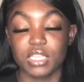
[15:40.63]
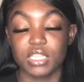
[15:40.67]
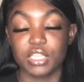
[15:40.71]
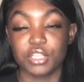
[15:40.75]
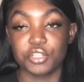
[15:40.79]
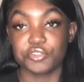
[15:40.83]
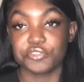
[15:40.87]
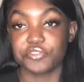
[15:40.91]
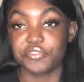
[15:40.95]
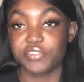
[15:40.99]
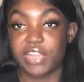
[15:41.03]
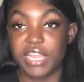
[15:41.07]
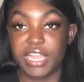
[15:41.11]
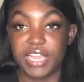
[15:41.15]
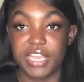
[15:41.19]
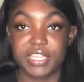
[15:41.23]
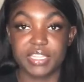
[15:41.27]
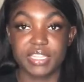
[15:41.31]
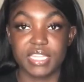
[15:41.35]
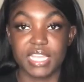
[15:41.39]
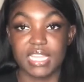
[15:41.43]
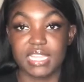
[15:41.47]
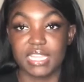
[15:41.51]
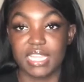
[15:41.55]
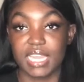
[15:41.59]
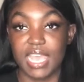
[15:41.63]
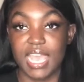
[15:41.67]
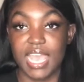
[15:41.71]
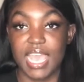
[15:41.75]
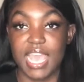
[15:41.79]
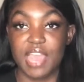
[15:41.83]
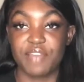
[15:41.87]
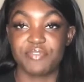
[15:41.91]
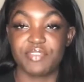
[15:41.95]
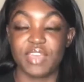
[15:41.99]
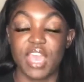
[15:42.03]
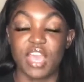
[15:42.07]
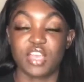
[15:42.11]
little flyer thing that I
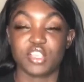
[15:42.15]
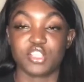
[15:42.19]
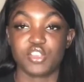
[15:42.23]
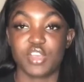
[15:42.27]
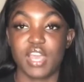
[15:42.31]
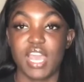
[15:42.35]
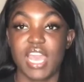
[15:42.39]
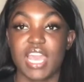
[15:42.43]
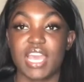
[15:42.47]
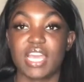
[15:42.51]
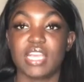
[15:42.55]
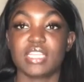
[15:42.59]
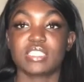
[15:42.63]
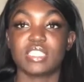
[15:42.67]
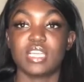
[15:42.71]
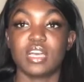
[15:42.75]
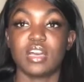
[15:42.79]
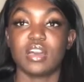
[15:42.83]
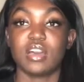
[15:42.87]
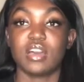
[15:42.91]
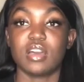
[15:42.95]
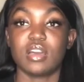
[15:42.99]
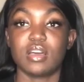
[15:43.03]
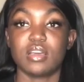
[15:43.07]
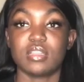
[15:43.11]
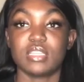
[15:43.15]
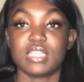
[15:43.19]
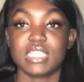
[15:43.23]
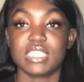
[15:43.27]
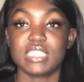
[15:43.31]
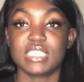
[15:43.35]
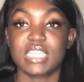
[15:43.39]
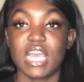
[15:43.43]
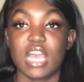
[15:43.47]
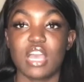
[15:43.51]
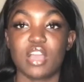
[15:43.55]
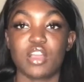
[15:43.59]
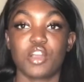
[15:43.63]
have that also has a
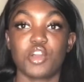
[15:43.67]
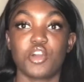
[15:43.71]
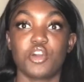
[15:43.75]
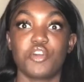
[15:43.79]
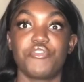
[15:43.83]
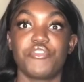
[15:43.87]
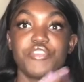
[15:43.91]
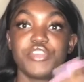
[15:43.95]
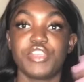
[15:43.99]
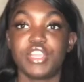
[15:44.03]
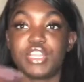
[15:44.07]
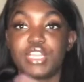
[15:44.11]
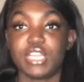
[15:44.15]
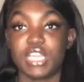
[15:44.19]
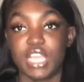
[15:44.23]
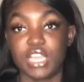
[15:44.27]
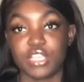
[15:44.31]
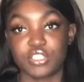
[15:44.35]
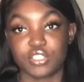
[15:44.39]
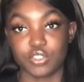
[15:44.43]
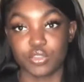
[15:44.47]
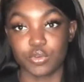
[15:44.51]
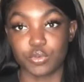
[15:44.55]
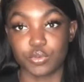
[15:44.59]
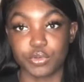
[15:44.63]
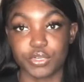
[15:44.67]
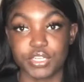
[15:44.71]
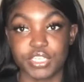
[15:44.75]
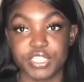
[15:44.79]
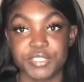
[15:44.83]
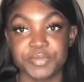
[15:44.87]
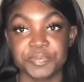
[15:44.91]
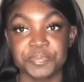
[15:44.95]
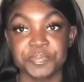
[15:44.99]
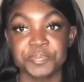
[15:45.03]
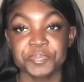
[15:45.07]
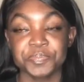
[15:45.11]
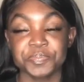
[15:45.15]
discount code for your next order,